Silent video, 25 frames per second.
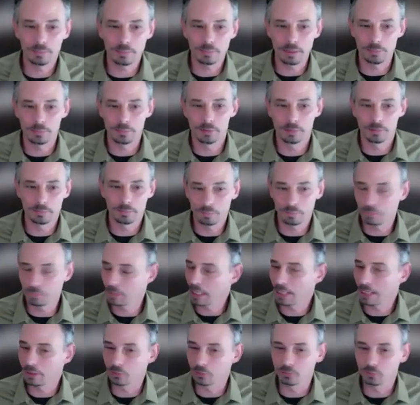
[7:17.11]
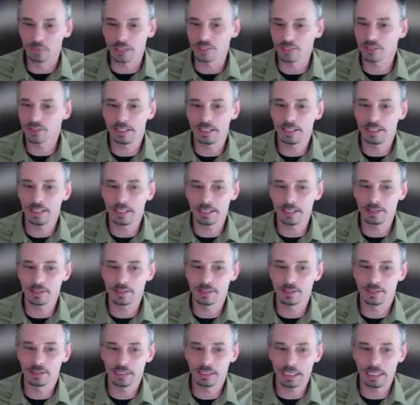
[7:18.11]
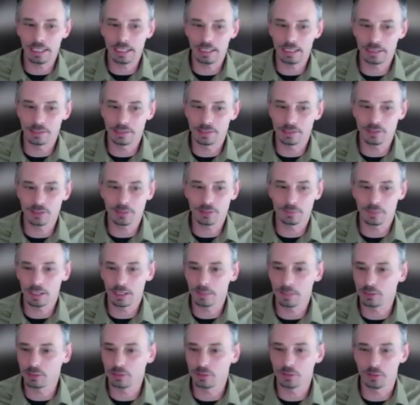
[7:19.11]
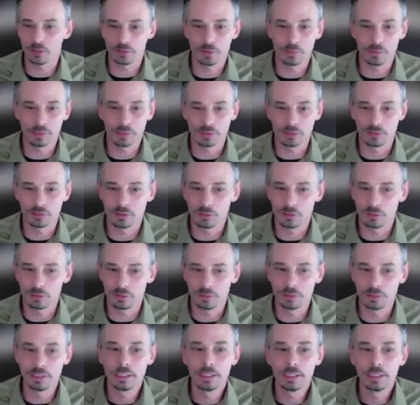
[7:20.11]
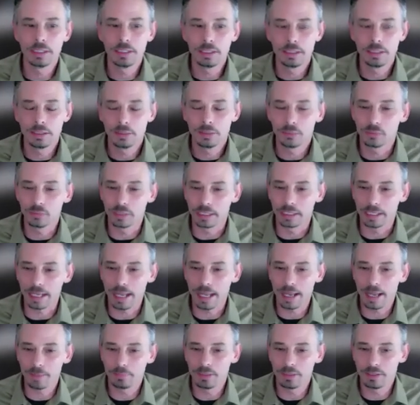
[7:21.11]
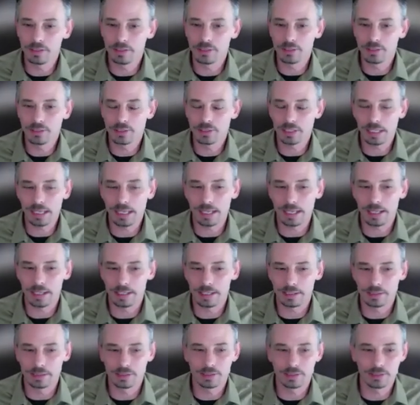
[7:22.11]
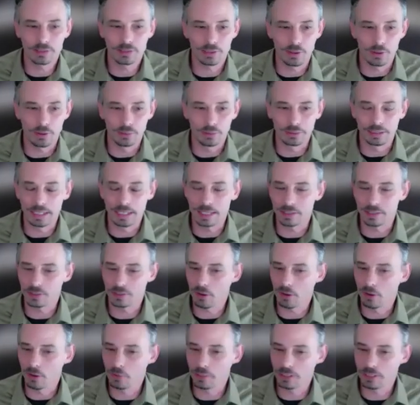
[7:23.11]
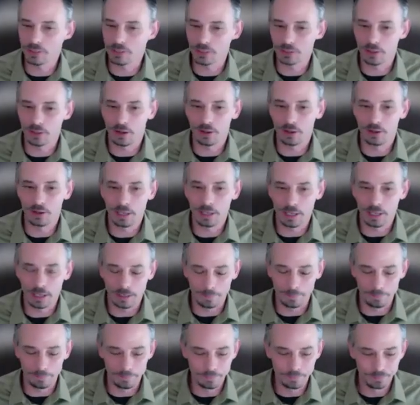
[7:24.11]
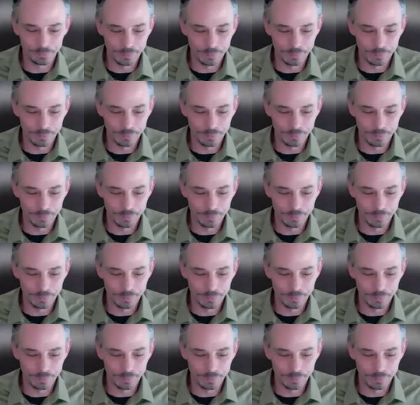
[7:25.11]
People are kind of rusty at it, and sometimes you don't know what to do when it happens, and so that's always an um,